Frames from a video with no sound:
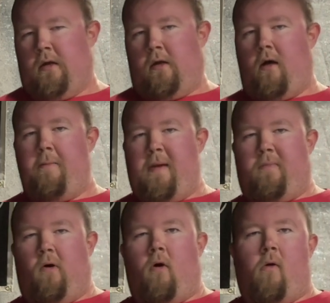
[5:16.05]
A lot of
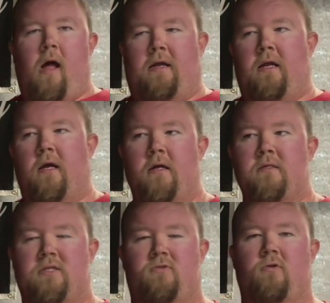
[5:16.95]
people like
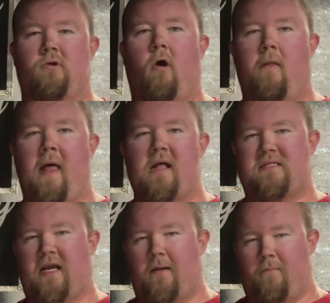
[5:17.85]
disregard that
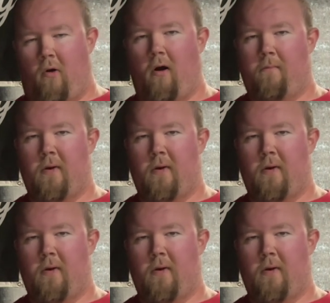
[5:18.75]
second part,